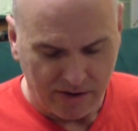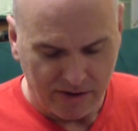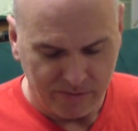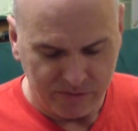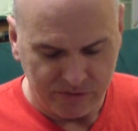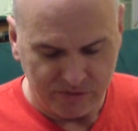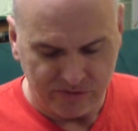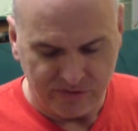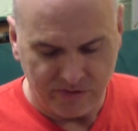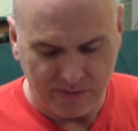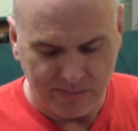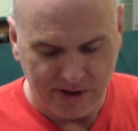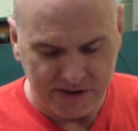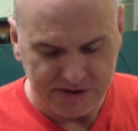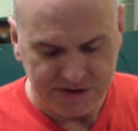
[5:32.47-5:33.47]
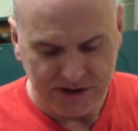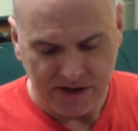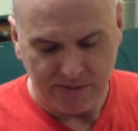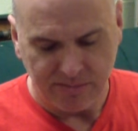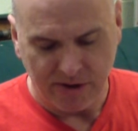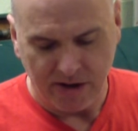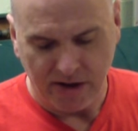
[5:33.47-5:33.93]
which was in really bad
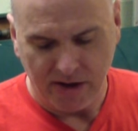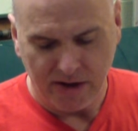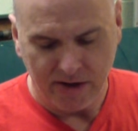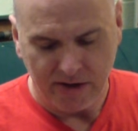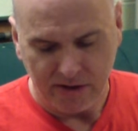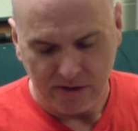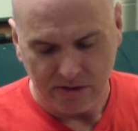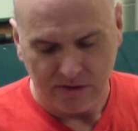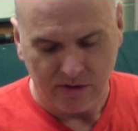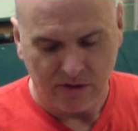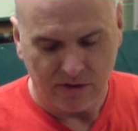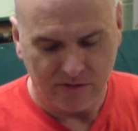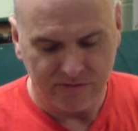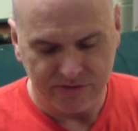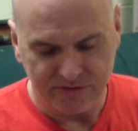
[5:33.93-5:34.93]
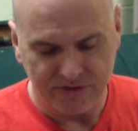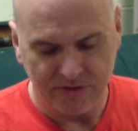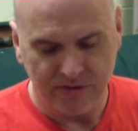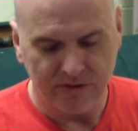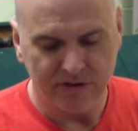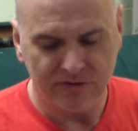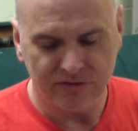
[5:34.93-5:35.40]
shape, I
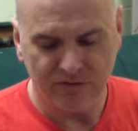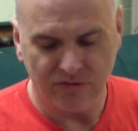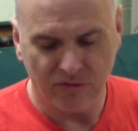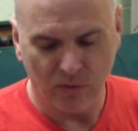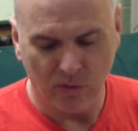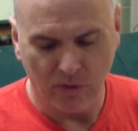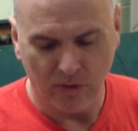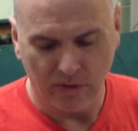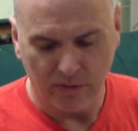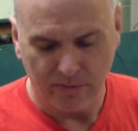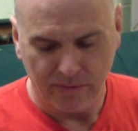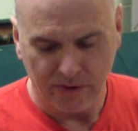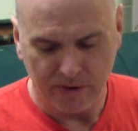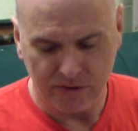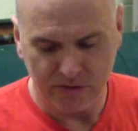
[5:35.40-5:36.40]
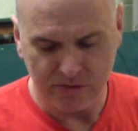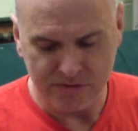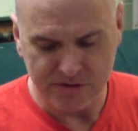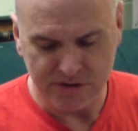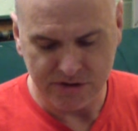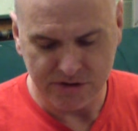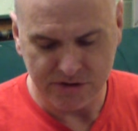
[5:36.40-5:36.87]
harvested these 4
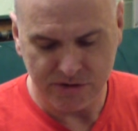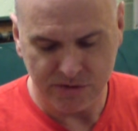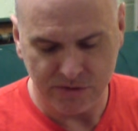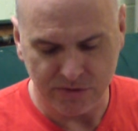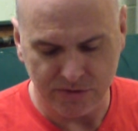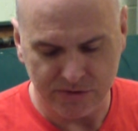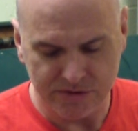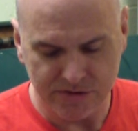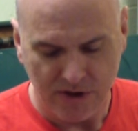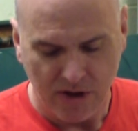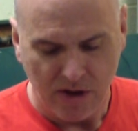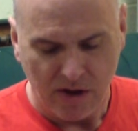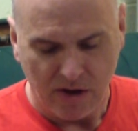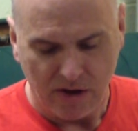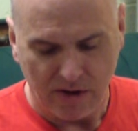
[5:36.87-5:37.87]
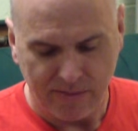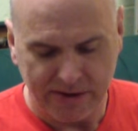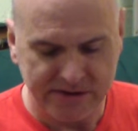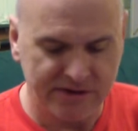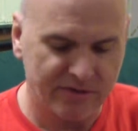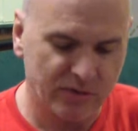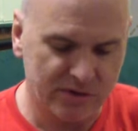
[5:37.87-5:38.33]
acoustic tuners.
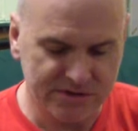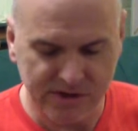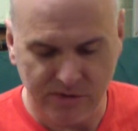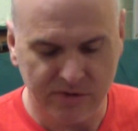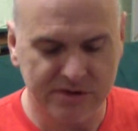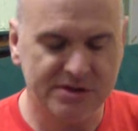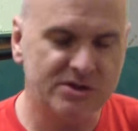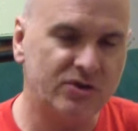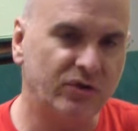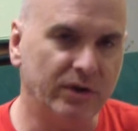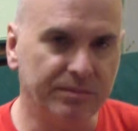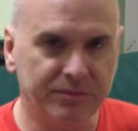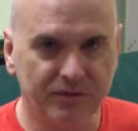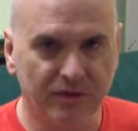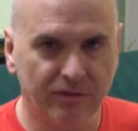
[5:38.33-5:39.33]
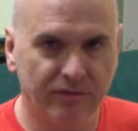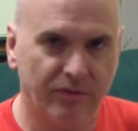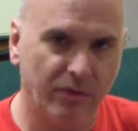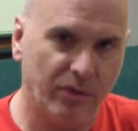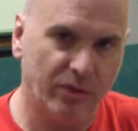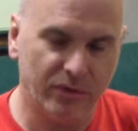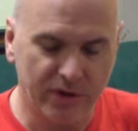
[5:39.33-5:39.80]
Actually, of course, they were in strips of
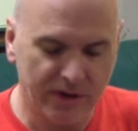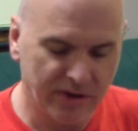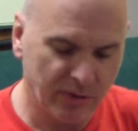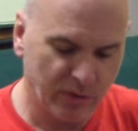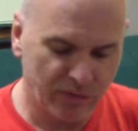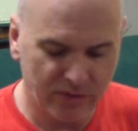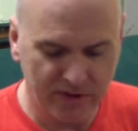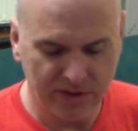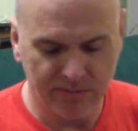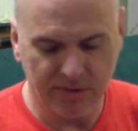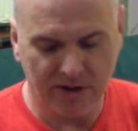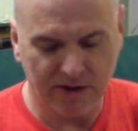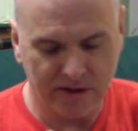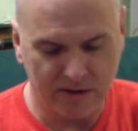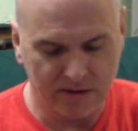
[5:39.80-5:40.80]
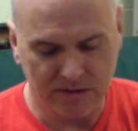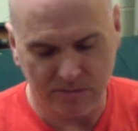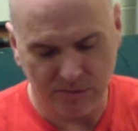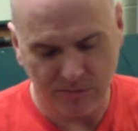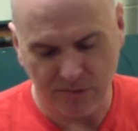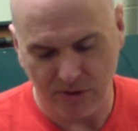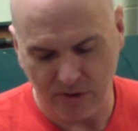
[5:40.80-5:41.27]
3 and 3, but I cut them
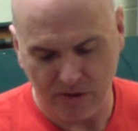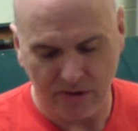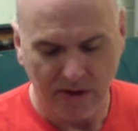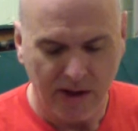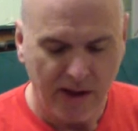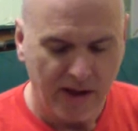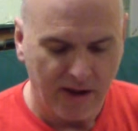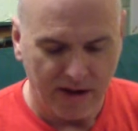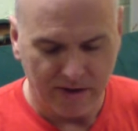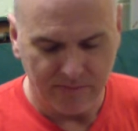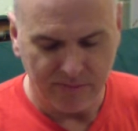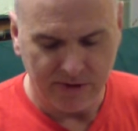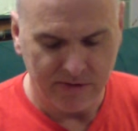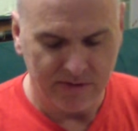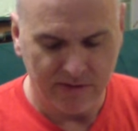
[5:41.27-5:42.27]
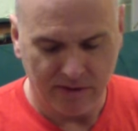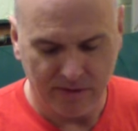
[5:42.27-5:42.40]
apart and made